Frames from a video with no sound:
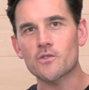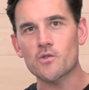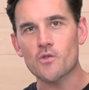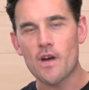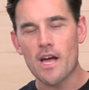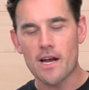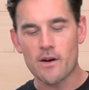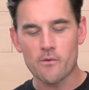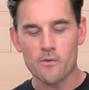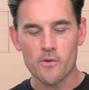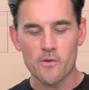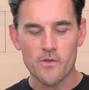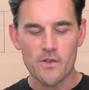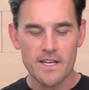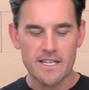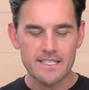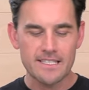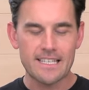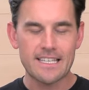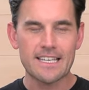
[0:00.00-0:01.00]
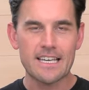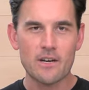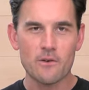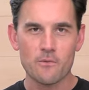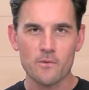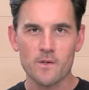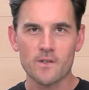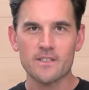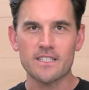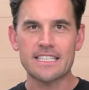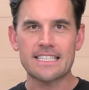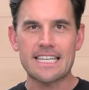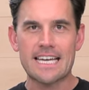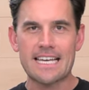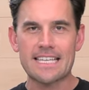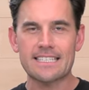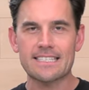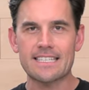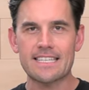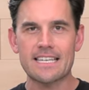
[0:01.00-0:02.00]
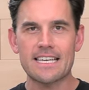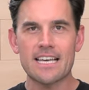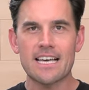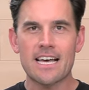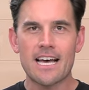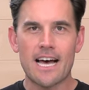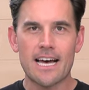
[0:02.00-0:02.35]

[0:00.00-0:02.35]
track where things could get really dicey,